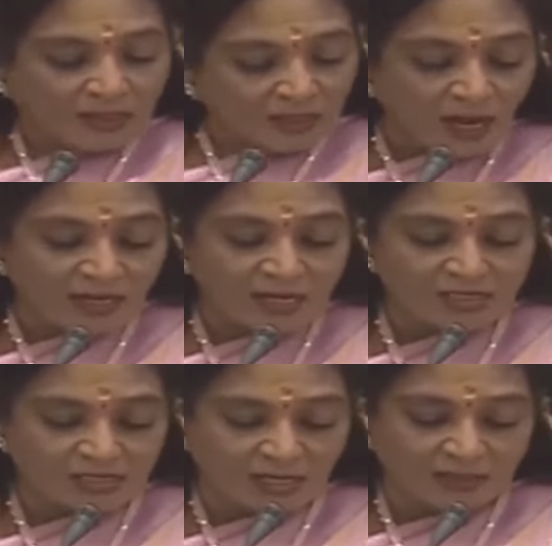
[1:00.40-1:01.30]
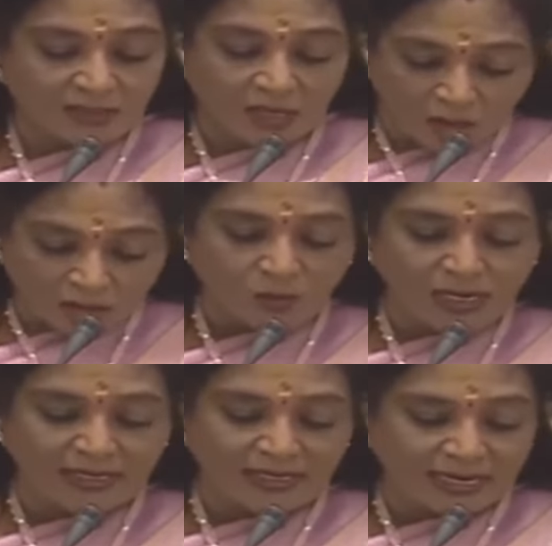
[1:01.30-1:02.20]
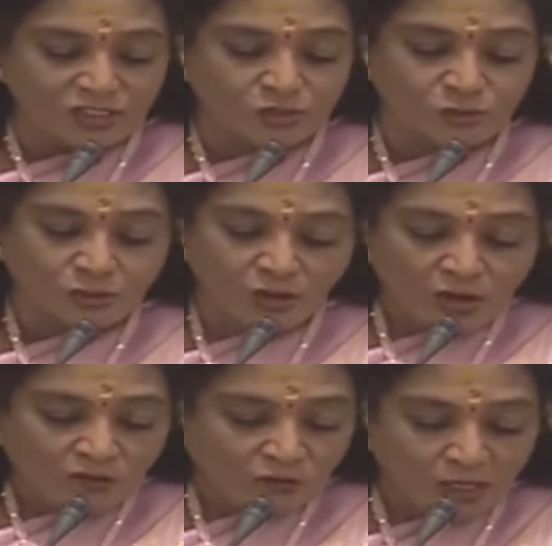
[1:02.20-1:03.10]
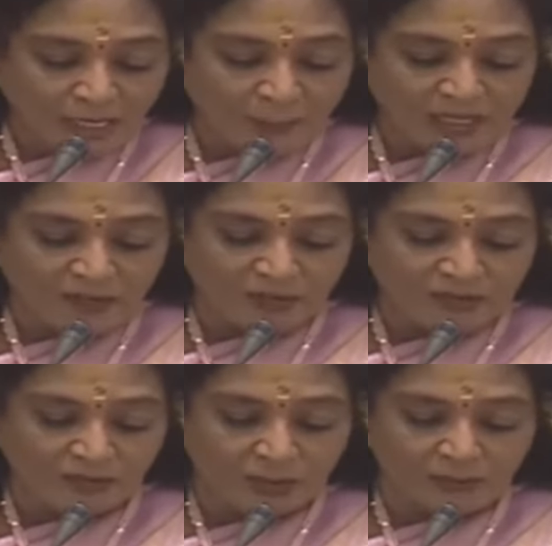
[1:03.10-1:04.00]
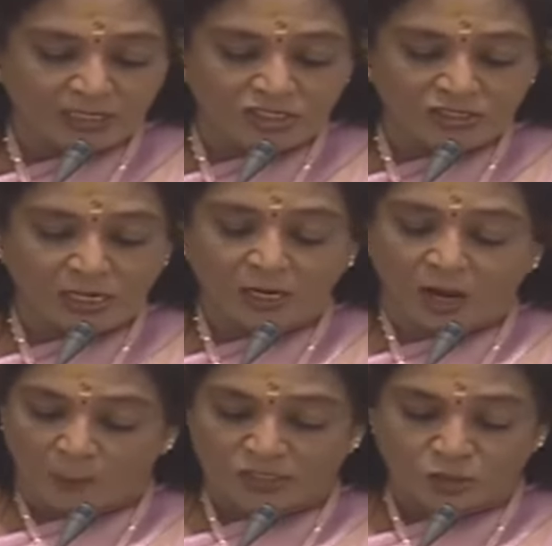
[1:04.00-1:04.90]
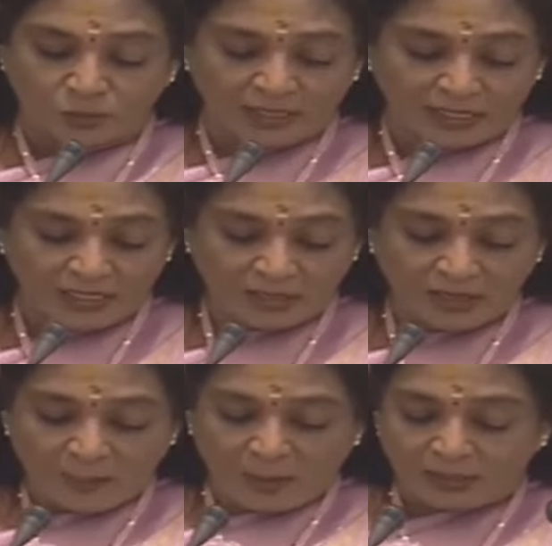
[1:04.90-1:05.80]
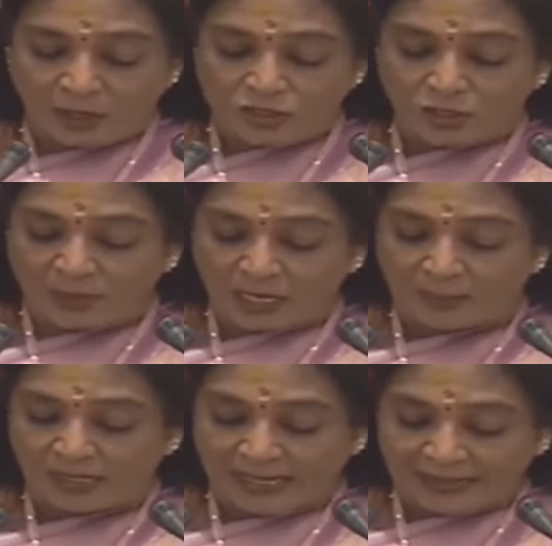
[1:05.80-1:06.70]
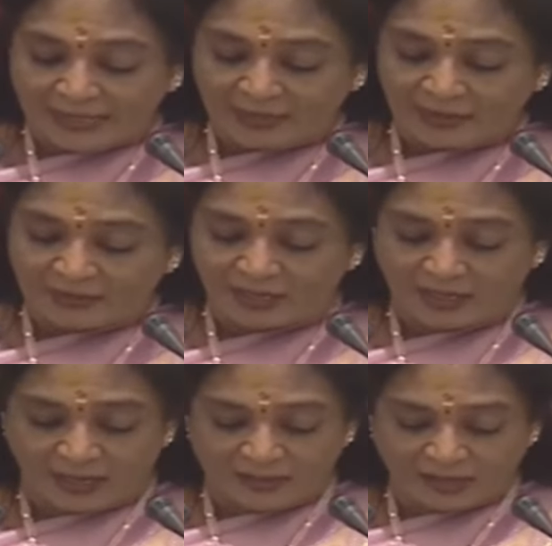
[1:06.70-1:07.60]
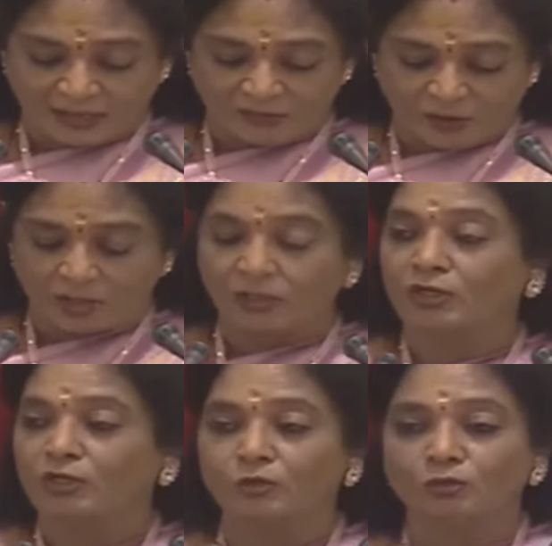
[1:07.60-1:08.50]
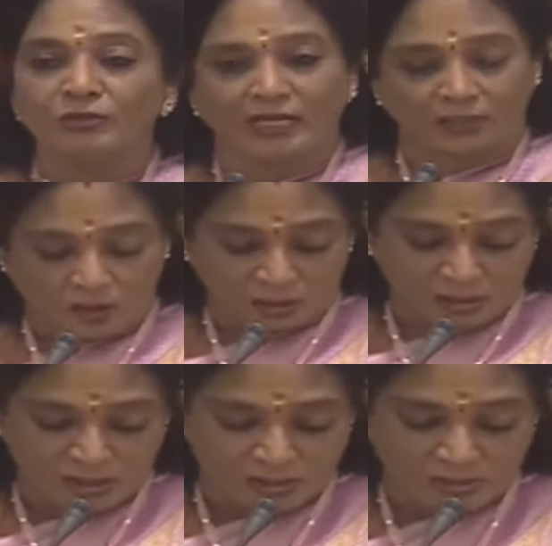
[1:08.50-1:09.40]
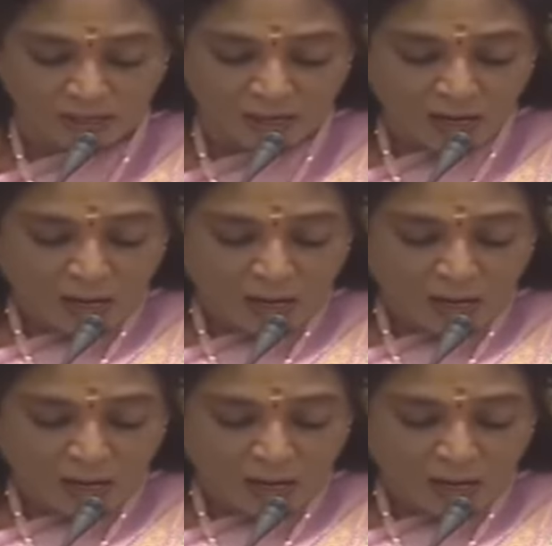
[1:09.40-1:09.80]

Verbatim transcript: Telangana state not only needs to fully benefit from digital opportunities, but also become a leader in the country for new technologies.